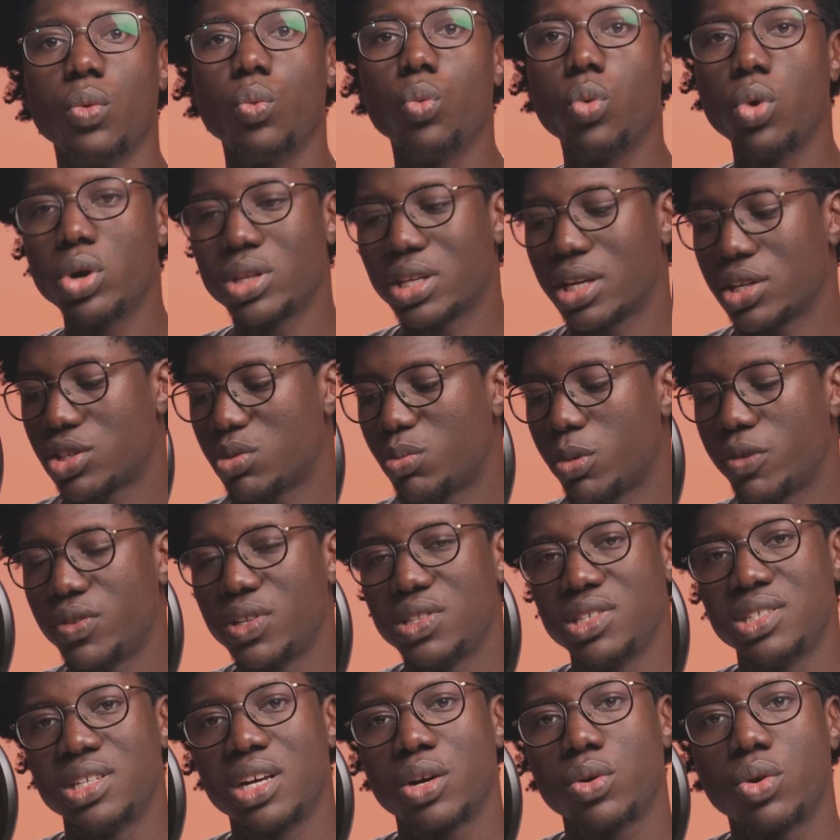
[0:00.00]
What are some of the
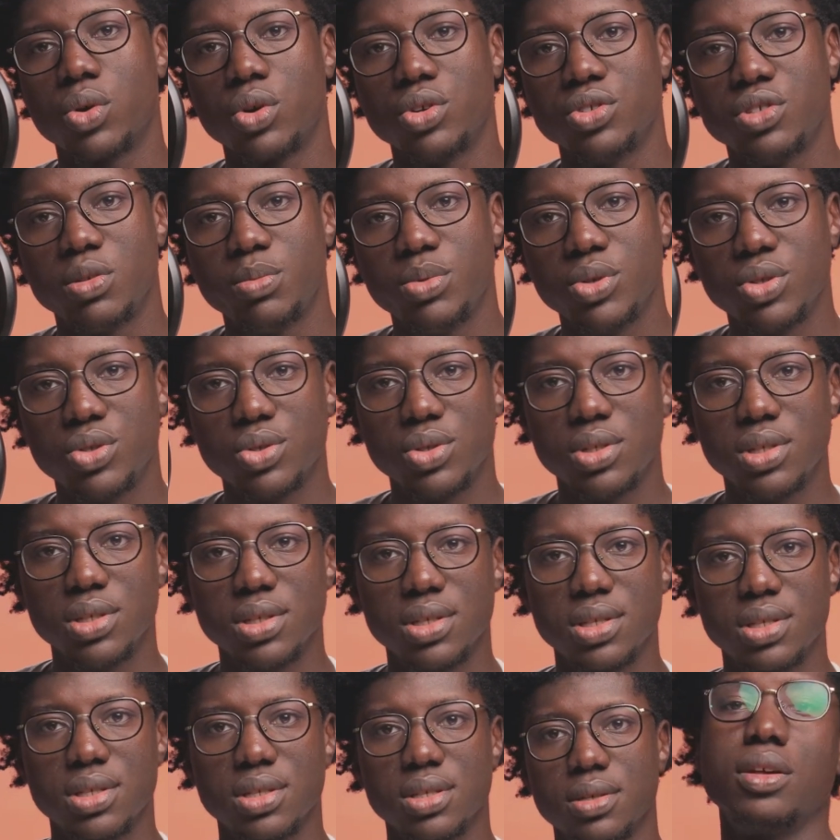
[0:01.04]
things that could contribute to
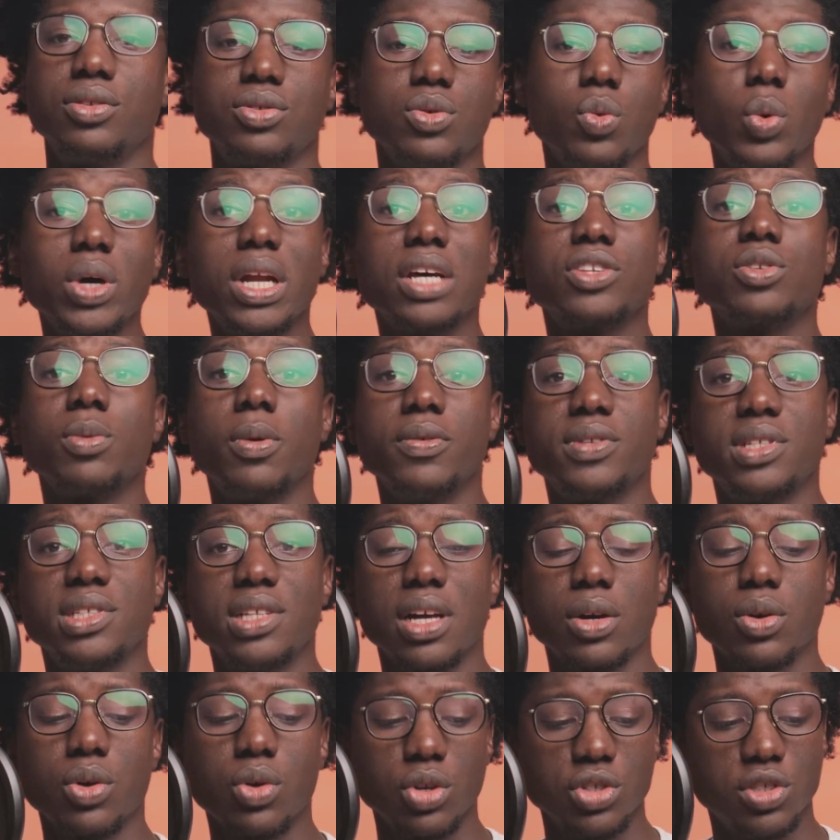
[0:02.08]
this? So what are some of the things
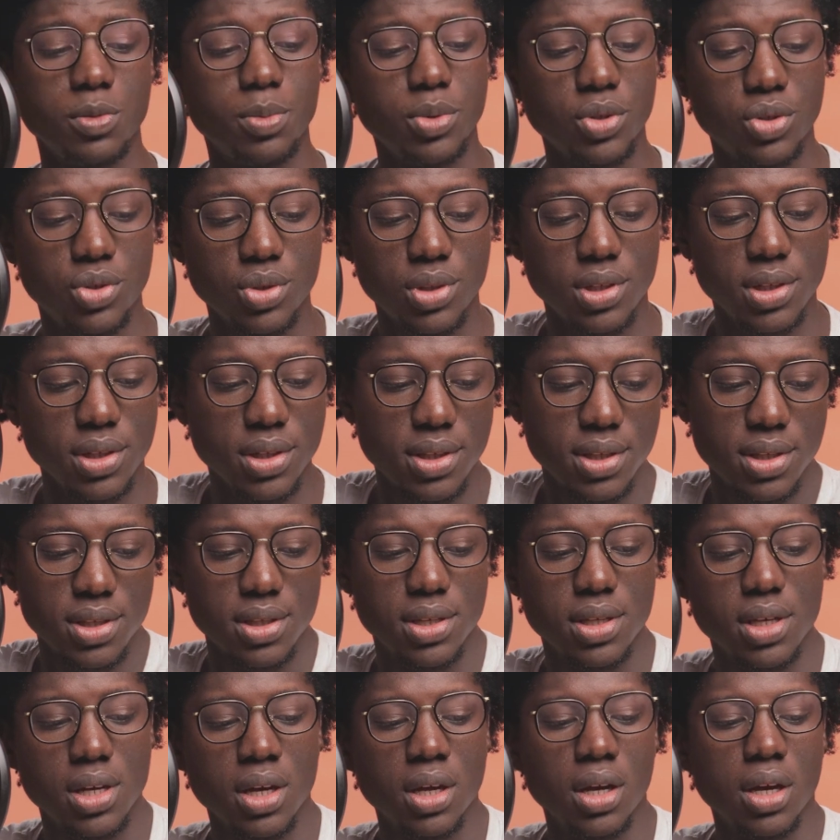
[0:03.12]
that could contribute to
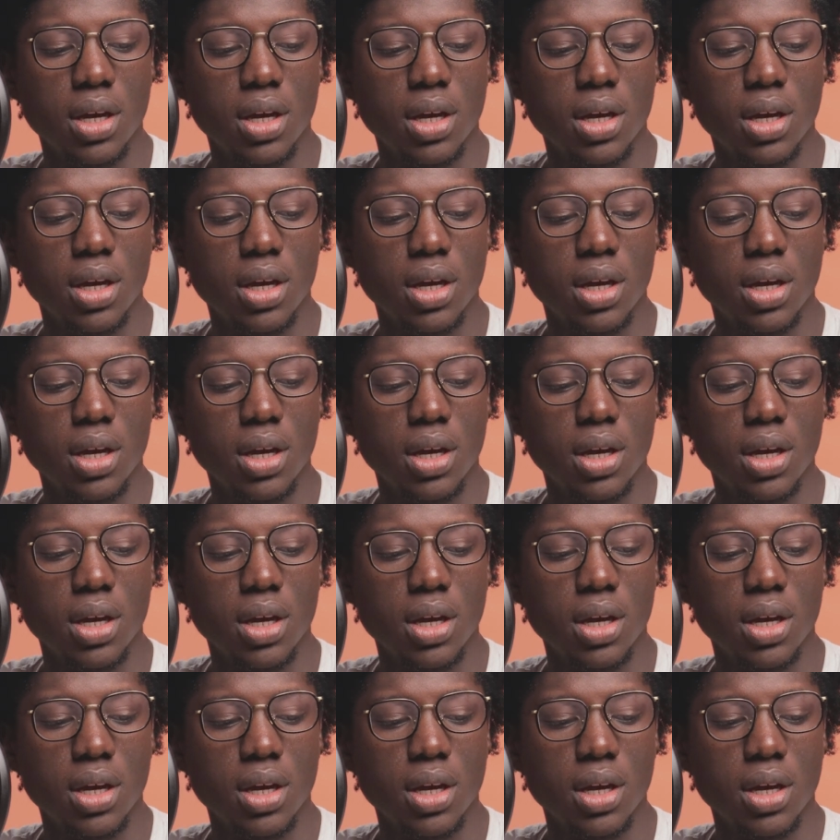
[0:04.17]
this?